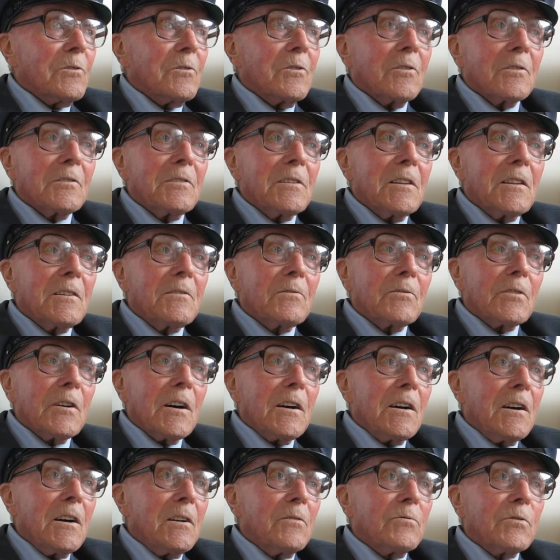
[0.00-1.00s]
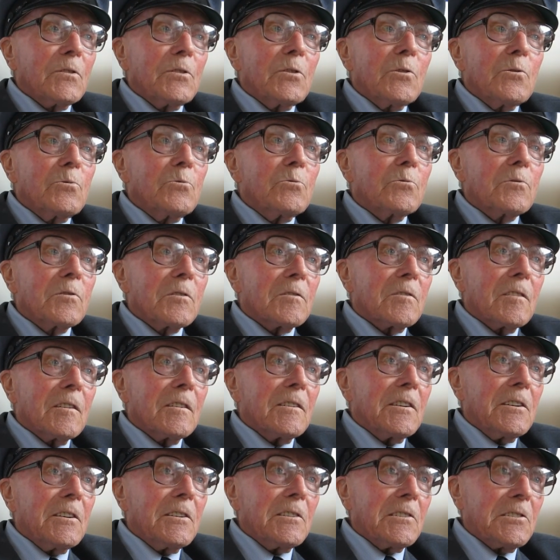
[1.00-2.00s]
I never ever knew that
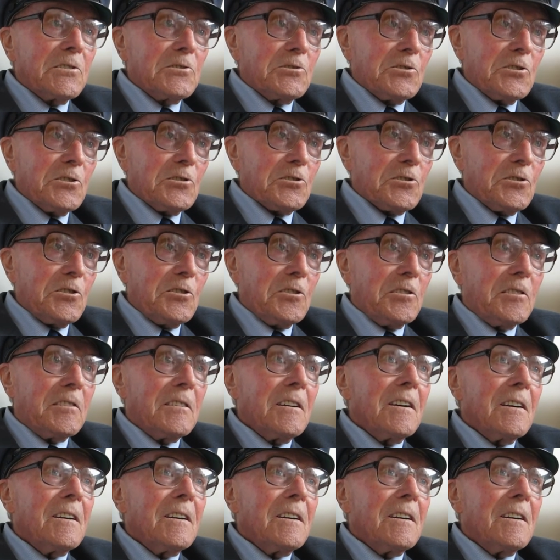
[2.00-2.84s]
they existed.